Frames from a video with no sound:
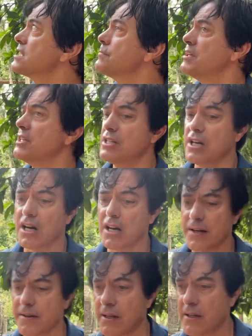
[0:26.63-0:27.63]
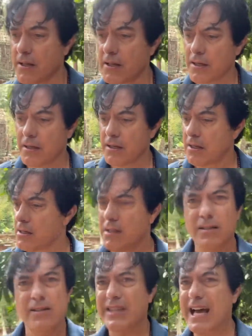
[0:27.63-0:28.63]
been done
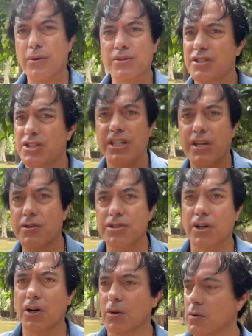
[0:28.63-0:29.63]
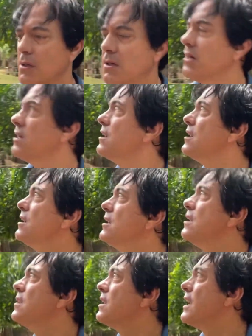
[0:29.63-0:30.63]
thousands of years ago
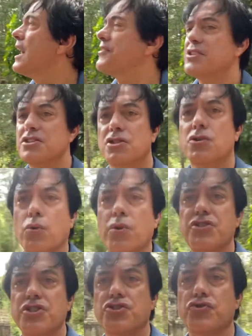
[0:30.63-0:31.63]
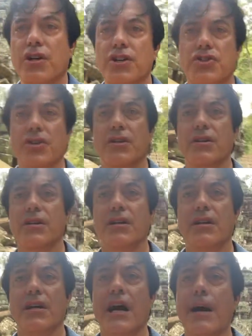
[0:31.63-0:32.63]
at this gorgeous structure.
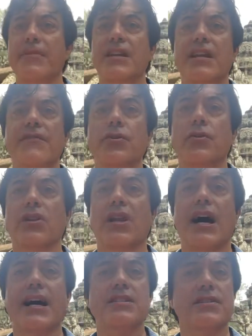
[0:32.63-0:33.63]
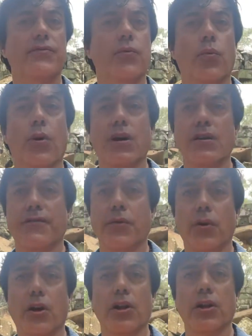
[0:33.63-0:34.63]
I'm going to give you lots of wonderful
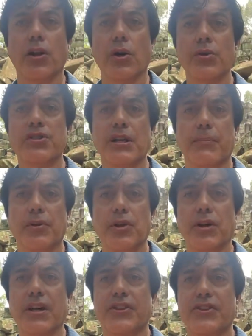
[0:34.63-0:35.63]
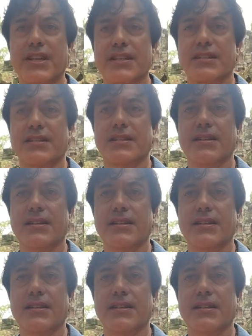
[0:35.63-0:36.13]
close-up look at this.